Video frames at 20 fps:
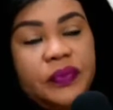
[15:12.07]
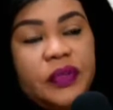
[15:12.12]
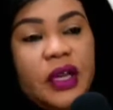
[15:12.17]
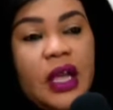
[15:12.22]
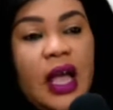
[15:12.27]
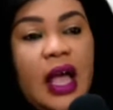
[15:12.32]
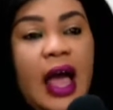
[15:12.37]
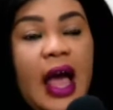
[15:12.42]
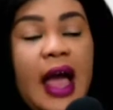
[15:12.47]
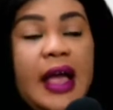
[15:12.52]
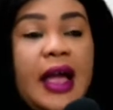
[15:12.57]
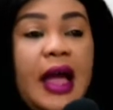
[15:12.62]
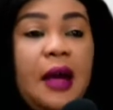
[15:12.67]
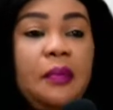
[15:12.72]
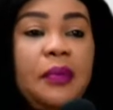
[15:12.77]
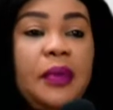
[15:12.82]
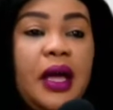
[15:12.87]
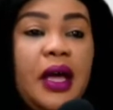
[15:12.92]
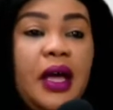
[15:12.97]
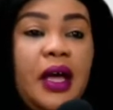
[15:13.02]
I am
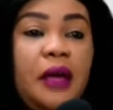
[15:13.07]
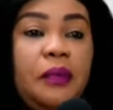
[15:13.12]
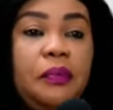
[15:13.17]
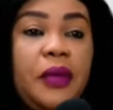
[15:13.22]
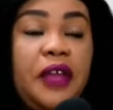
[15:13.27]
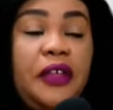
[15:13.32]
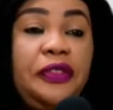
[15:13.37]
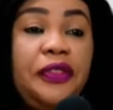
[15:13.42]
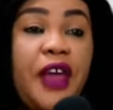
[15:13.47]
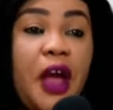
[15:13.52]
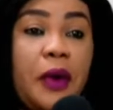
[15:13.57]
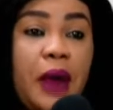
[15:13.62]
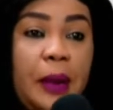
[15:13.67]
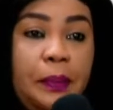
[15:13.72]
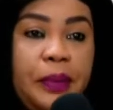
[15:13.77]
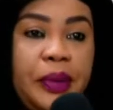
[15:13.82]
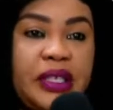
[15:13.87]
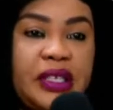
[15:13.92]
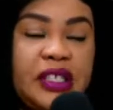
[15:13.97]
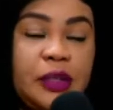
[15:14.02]
a
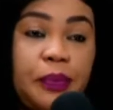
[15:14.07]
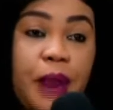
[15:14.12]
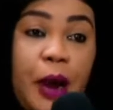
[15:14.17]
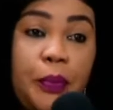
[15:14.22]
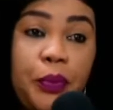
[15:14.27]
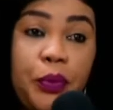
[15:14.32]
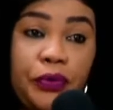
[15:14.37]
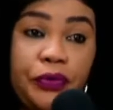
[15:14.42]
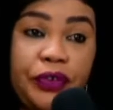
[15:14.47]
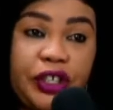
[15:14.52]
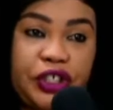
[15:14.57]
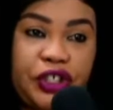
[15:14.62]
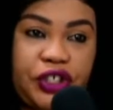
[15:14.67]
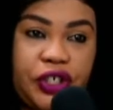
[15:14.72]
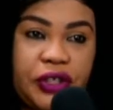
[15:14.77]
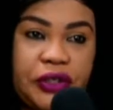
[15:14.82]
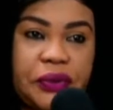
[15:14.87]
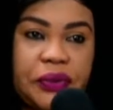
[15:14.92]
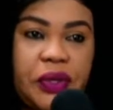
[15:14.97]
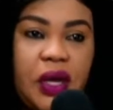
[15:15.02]
therapist by
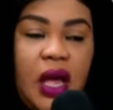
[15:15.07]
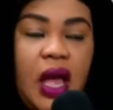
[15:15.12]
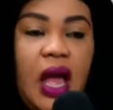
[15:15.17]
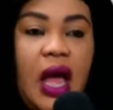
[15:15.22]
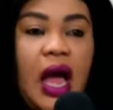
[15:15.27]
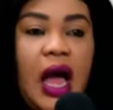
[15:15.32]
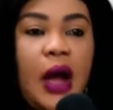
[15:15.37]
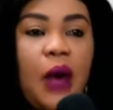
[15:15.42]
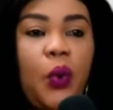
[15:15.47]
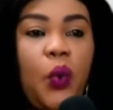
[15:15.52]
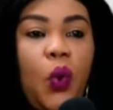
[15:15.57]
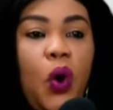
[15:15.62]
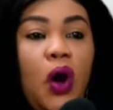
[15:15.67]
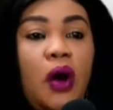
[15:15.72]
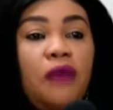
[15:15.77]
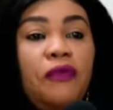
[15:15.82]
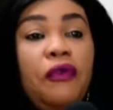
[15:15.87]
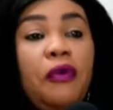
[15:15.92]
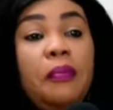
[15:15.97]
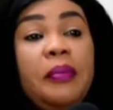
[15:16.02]
profession. I work
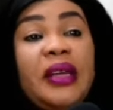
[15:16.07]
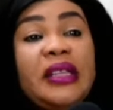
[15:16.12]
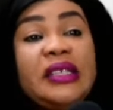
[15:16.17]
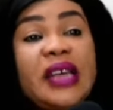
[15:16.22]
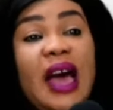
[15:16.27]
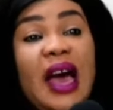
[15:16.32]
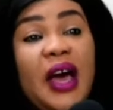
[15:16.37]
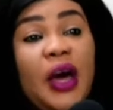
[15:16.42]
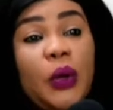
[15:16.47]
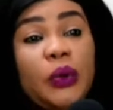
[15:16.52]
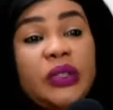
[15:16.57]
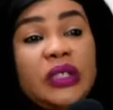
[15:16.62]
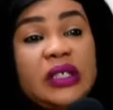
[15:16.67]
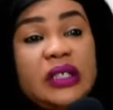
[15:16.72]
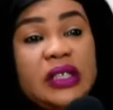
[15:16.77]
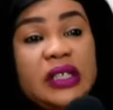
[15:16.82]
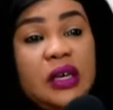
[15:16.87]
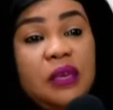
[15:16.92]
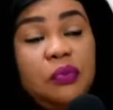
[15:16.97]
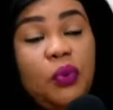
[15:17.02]
for mental health
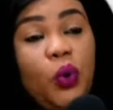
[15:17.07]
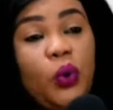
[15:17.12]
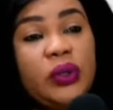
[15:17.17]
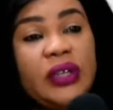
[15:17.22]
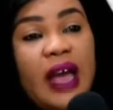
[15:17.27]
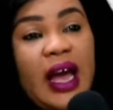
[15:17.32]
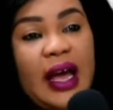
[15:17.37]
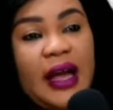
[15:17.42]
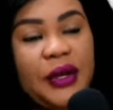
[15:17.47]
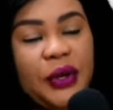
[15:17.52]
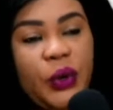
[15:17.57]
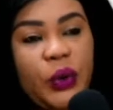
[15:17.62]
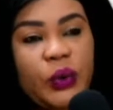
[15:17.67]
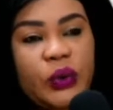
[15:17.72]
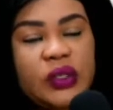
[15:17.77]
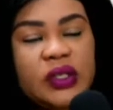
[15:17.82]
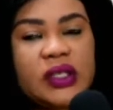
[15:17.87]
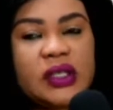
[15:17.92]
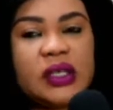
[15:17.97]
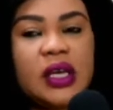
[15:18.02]
team older
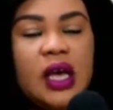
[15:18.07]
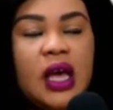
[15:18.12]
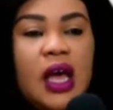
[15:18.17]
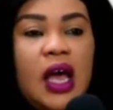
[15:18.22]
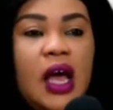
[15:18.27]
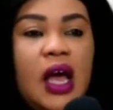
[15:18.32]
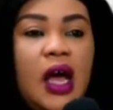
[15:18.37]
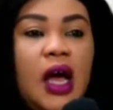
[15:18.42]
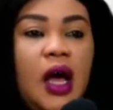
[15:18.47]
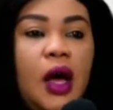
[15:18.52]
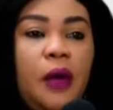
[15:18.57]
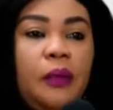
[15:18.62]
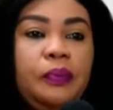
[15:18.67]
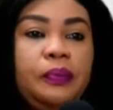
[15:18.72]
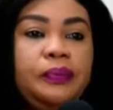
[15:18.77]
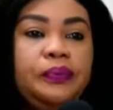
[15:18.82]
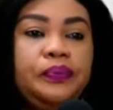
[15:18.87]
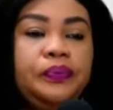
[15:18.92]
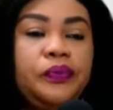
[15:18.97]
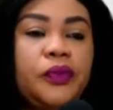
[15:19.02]
adults.
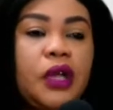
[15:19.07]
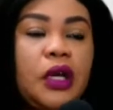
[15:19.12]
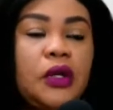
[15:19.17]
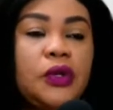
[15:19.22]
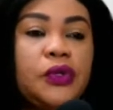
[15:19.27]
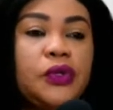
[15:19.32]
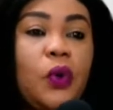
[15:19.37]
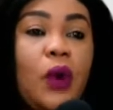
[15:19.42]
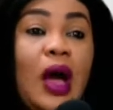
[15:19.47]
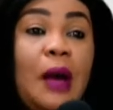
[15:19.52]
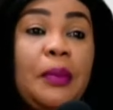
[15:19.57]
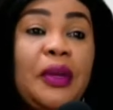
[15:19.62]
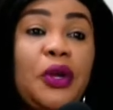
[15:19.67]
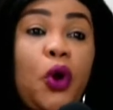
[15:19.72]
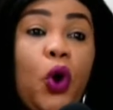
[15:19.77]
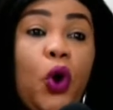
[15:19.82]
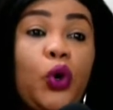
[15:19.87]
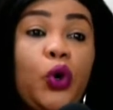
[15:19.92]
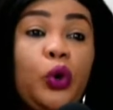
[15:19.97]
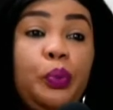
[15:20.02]
So I'm an
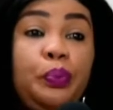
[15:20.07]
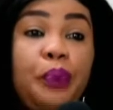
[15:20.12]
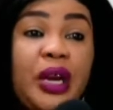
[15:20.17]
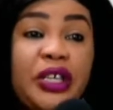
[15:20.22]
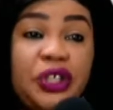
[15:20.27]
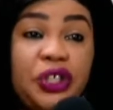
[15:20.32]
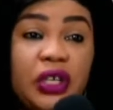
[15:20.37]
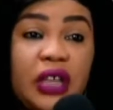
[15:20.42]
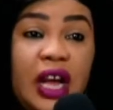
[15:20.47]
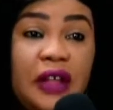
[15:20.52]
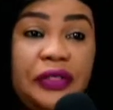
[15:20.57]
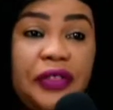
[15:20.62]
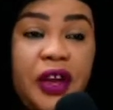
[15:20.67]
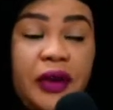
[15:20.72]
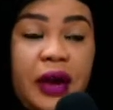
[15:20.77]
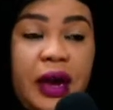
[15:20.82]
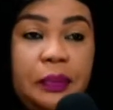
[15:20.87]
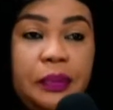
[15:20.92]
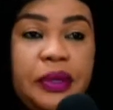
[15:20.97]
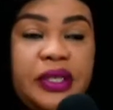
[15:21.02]
occupational
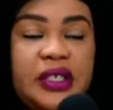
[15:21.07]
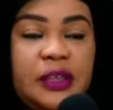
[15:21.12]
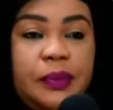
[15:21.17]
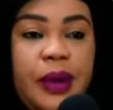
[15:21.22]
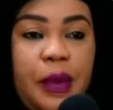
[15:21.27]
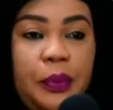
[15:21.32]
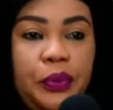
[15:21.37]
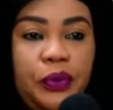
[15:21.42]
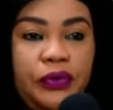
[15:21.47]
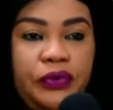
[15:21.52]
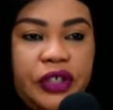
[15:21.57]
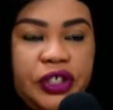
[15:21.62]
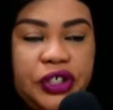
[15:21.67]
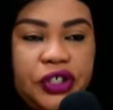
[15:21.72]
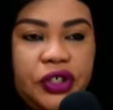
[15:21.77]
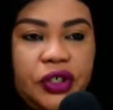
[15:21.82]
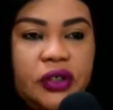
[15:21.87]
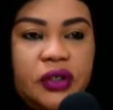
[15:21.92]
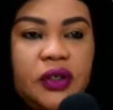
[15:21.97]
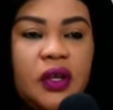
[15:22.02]
therapist by
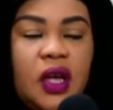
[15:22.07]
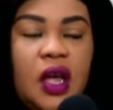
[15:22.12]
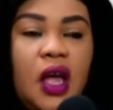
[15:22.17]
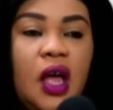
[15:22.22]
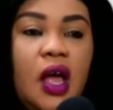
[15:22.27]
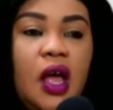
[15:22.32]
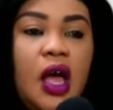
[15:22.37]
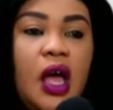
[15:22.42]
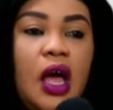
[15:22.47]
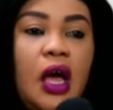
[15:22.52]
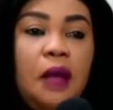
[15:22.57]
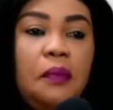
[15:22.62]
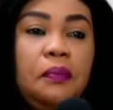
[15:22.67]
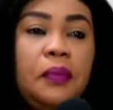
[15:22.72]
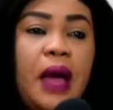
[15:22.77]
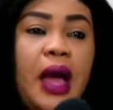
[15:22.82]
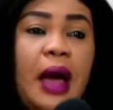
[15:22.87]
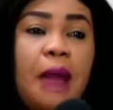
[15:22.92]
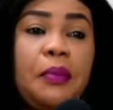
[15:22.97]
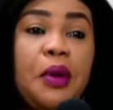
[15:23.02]
profession.
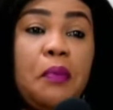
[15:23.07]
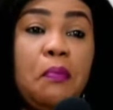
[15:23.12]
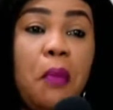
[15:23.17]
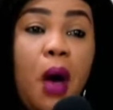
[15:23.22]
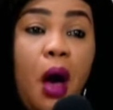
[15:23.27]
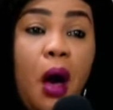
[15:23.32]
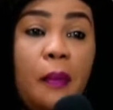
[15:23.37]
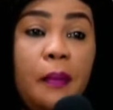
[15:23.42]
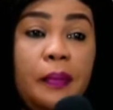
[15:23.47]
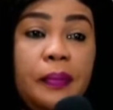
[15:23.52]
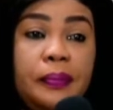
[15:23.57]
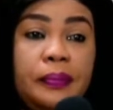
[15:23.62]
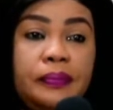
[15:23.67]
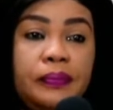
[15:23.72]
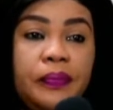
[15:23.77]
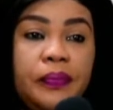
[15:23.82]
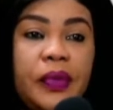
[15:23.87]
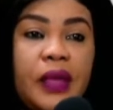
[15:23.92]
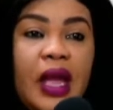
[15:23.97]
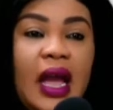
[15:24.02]
I'm a mom
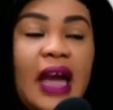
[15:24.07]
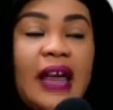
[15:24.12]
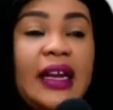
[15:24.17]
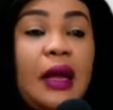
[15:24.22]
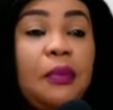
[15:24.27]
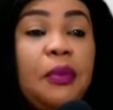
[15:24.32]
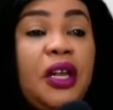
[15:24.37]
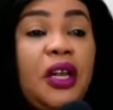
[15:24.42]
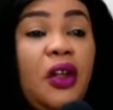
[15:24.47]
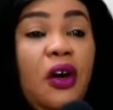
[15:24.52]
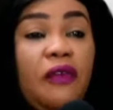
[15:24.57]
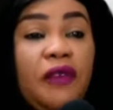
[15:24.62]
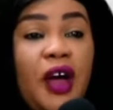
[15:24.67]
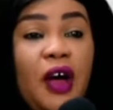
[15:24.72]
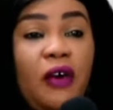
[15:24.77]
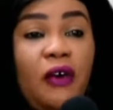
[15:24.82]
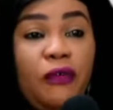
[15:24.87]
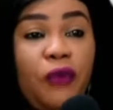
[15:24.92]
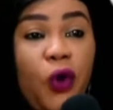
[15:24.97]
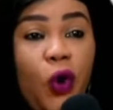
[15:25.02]
and I'm a lover
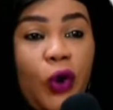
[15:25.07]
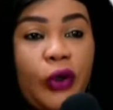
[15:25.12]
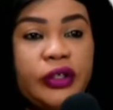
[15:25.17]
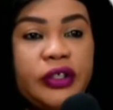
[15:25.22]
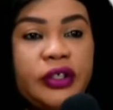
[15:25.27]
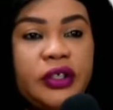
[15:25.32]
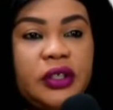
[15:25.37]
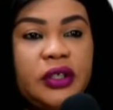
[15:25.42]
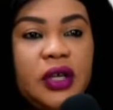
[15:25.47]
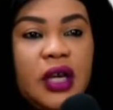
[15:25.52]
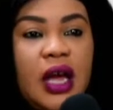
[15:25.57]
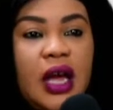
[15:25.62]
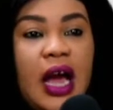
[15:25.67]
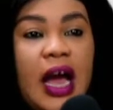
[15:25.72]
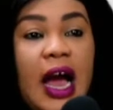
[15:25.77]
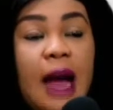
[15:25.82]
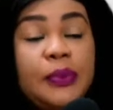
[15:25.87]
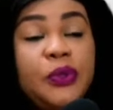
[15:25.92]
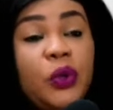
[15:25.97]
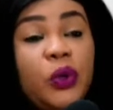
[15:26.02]
of God. I
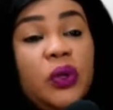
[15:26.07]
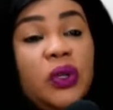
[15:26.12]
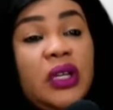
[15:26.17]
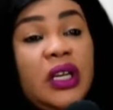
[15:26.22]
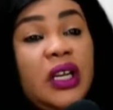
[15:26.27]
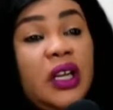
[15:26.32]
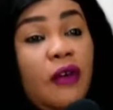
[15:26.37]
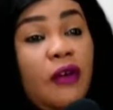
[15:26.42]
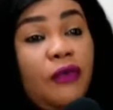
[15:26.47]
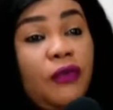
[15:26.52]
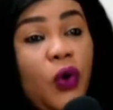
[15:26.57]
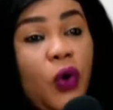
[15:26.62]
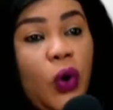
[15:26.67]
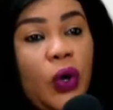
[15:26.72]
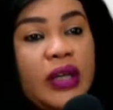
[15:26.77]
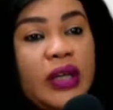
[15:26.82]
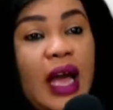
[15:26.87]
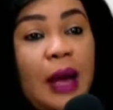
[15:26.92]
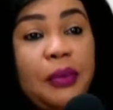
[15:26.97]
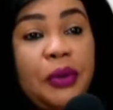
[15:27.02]
absolutely love God.
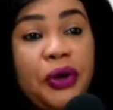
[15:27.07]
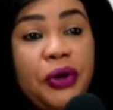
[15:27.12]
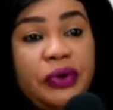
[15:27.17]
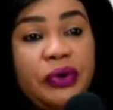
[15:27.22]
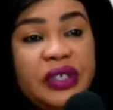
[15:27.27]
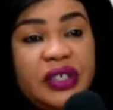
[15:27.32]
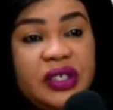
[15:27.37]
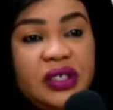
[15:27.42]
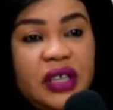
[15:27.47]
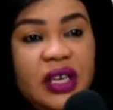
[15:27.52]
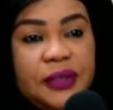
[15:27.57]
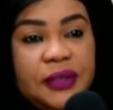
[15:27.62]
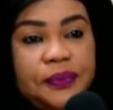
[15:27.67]
I'm a Christian.